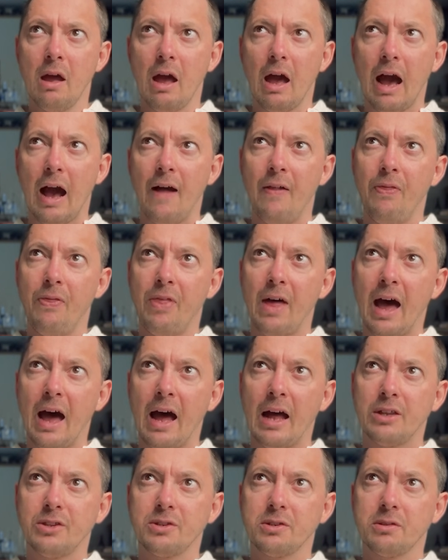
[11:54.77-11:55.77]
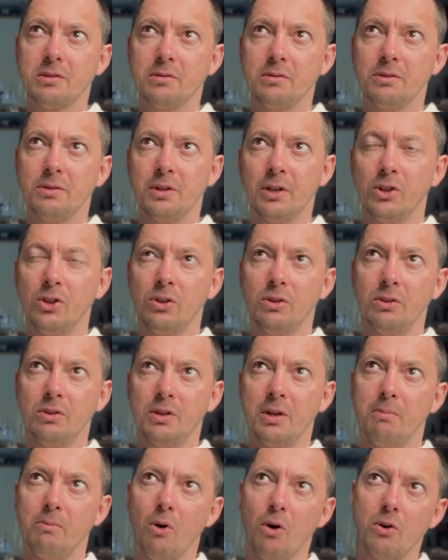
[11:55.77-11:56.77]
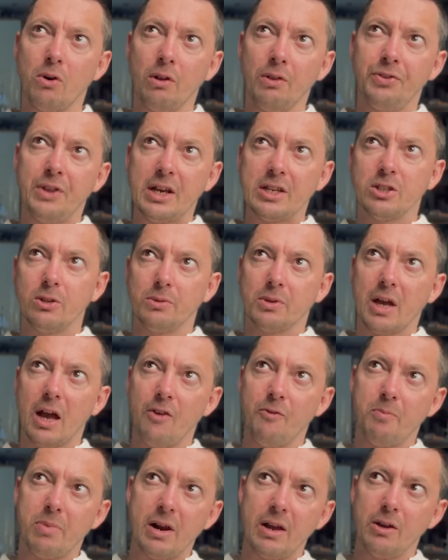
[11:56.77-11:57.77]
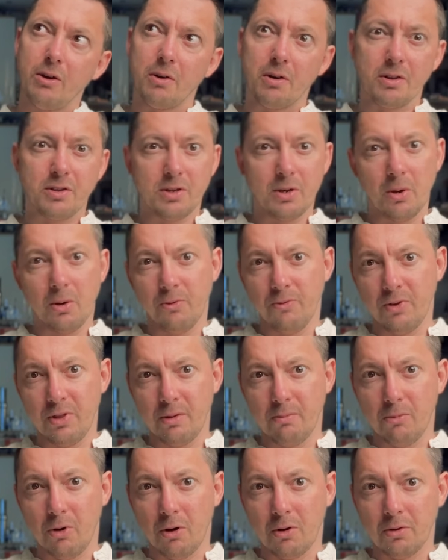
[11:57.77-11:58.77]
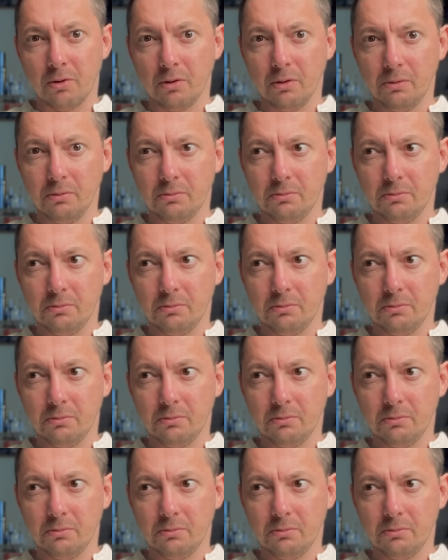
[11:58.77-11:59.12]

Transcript: and that the moral does not have priority over the moral.